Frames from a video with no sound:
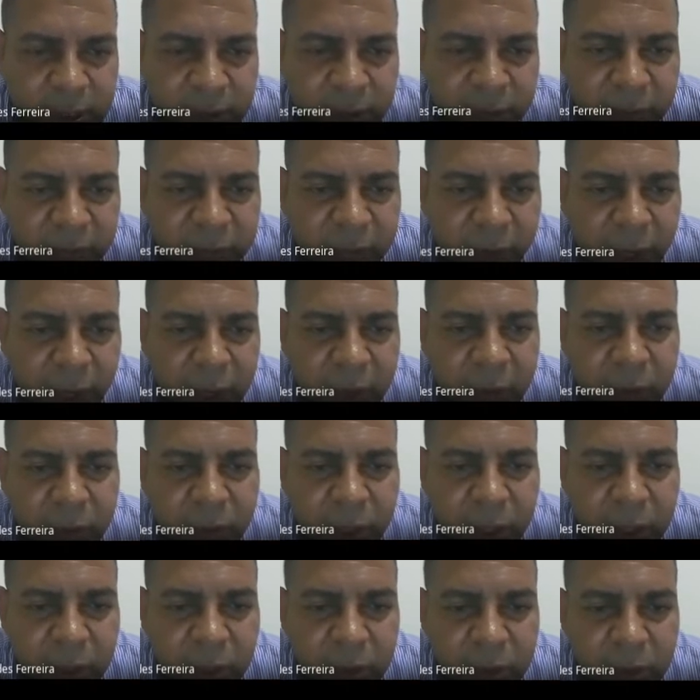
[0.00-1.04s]
value
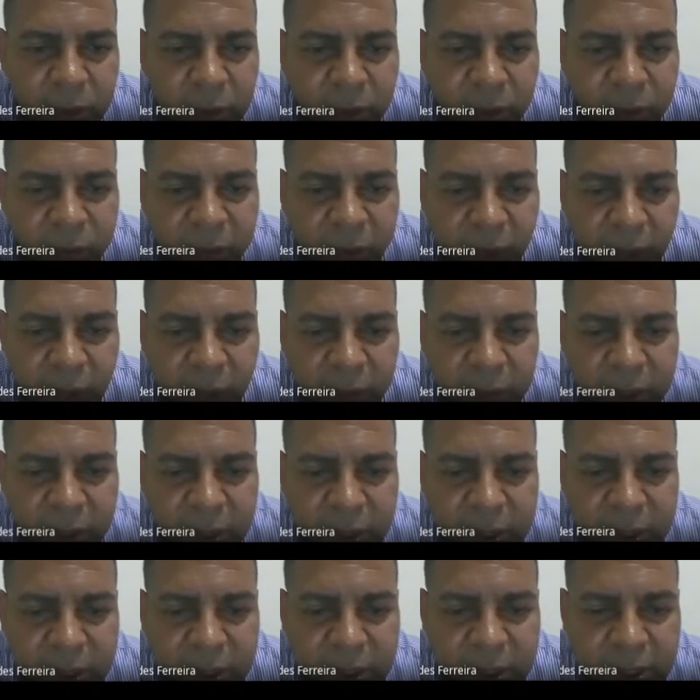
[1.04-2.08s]
and you vary
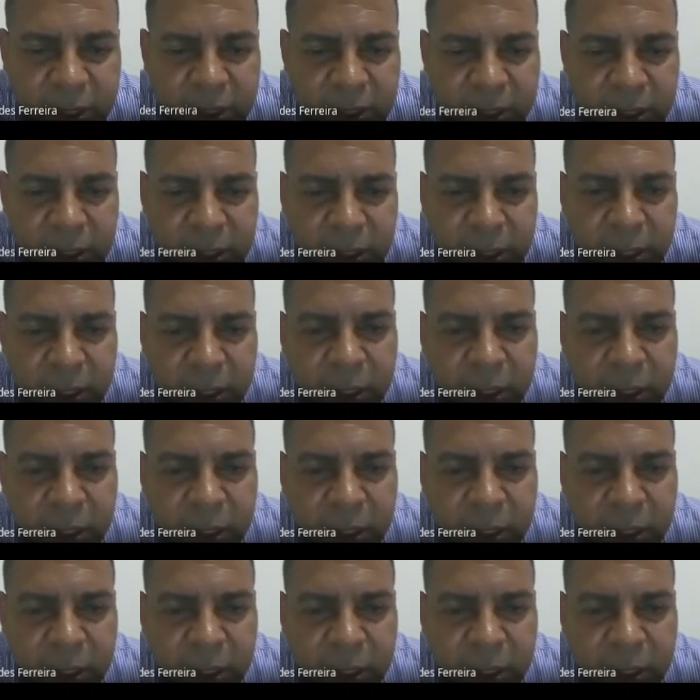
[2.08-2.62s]
the C,